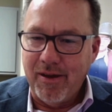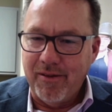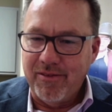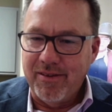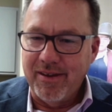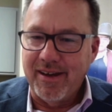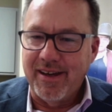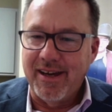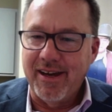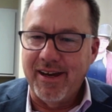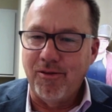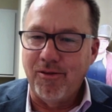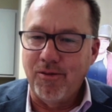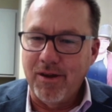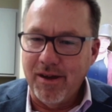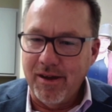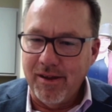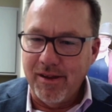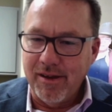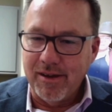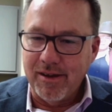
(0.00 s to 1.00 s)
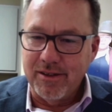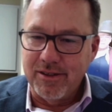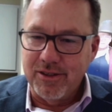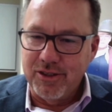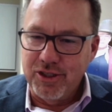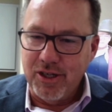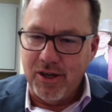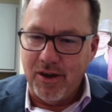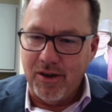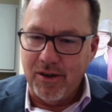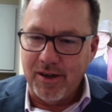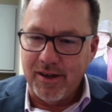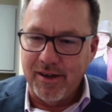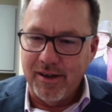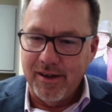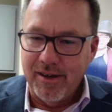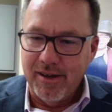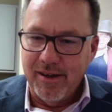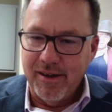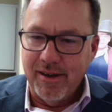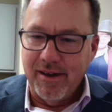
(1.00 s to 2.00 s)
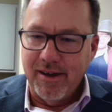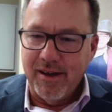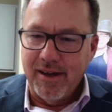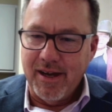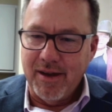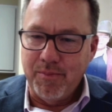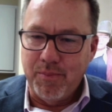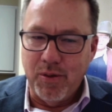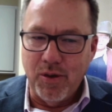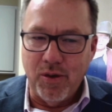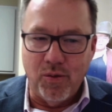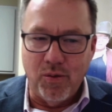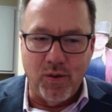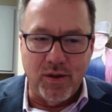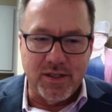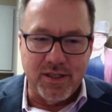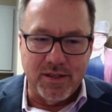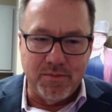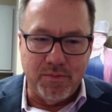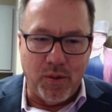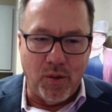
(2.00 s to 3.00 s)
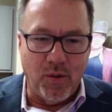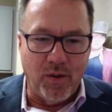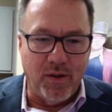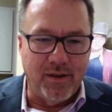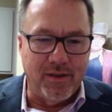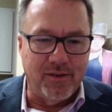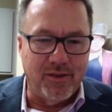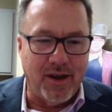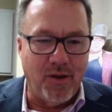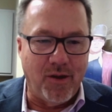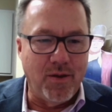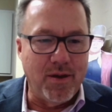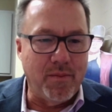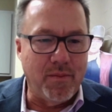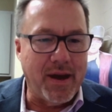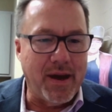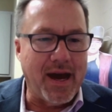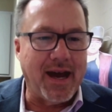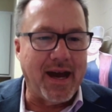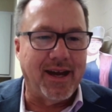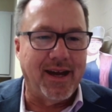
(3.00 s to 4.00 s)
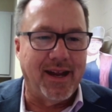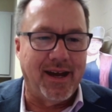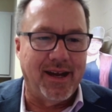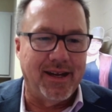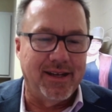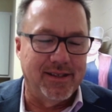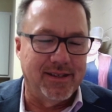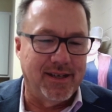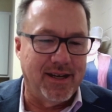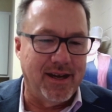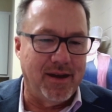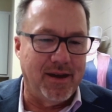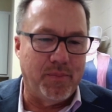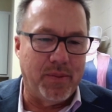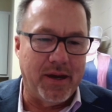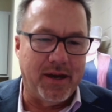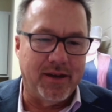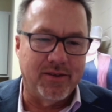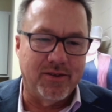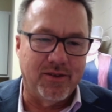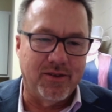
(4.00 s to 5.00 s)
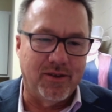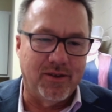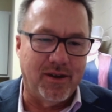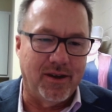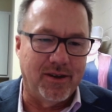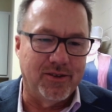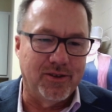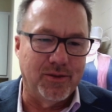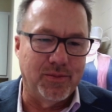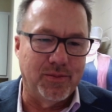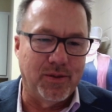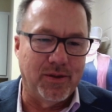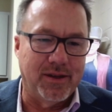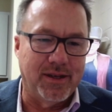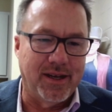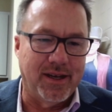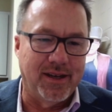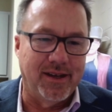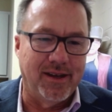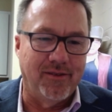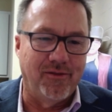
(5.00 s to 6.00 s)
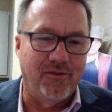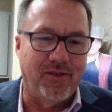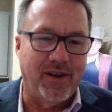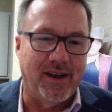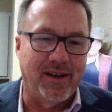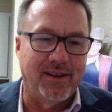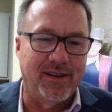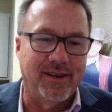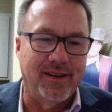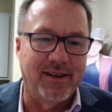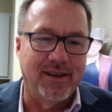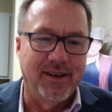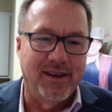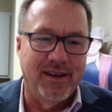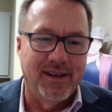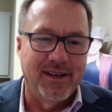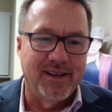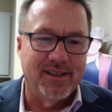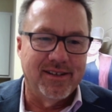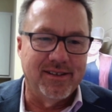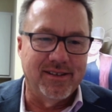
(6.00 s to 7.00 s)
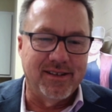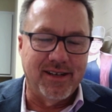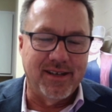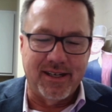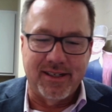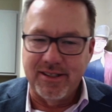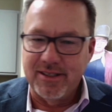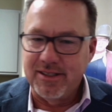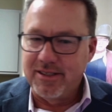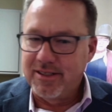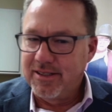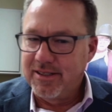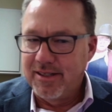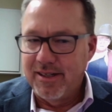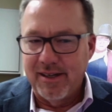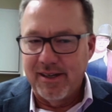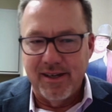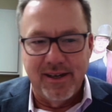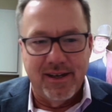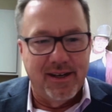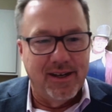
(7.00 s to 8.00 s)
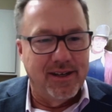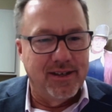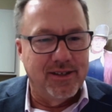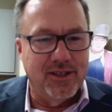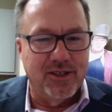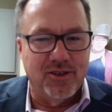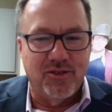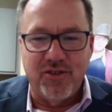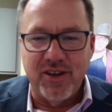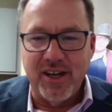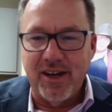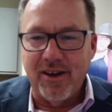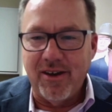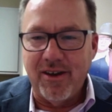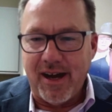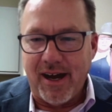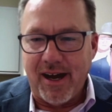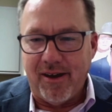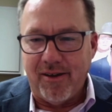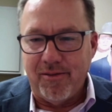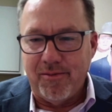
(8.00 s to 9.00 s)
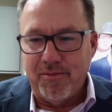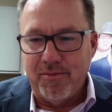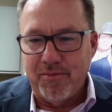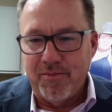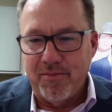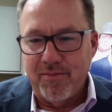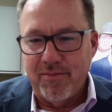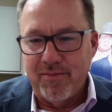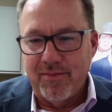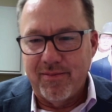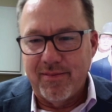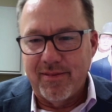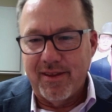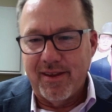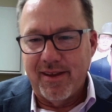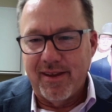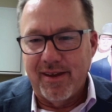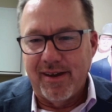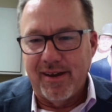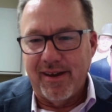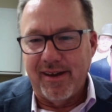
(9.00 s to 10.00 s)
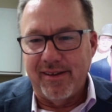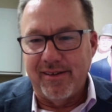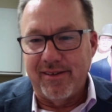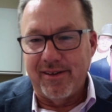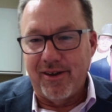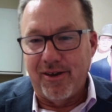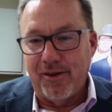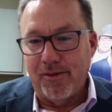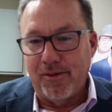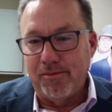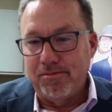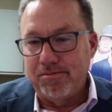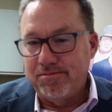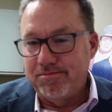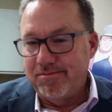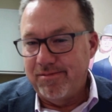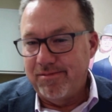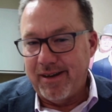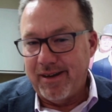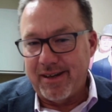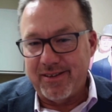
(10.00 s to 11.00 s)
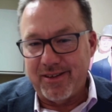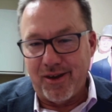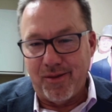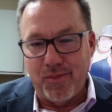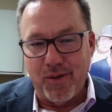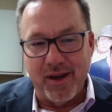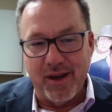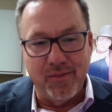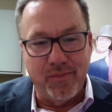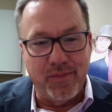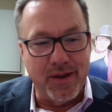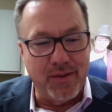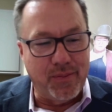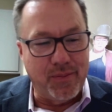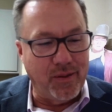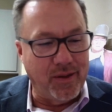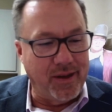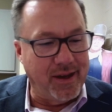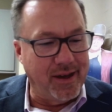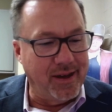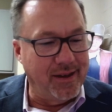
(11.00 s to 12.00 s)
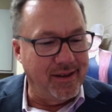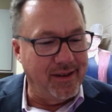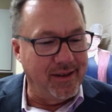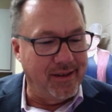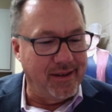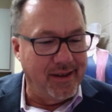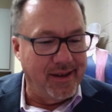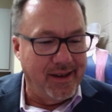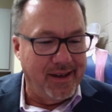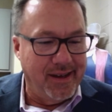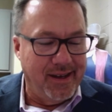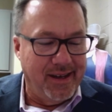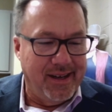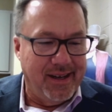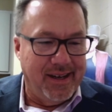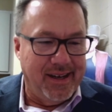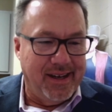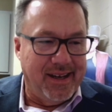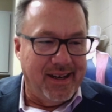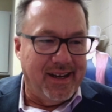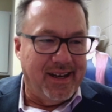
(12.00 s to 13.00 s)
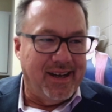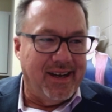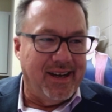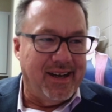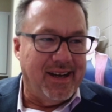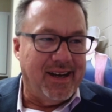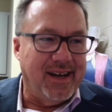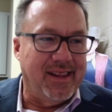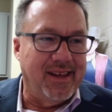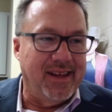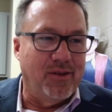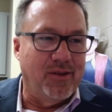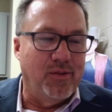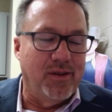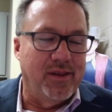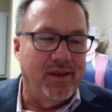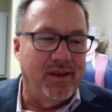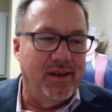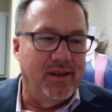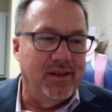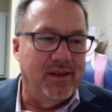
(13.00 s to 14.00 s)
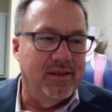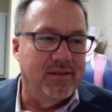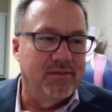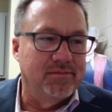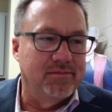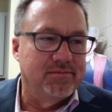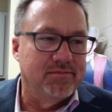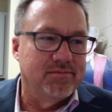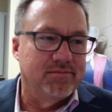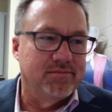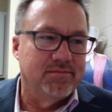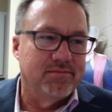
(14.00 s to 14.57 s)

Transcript: Like, we have to get rid of the junk and put what's important. So I went back and I just kept pestering our superintendent. Finally, she's like, just figure it out. And so I started bringing people in, and I think within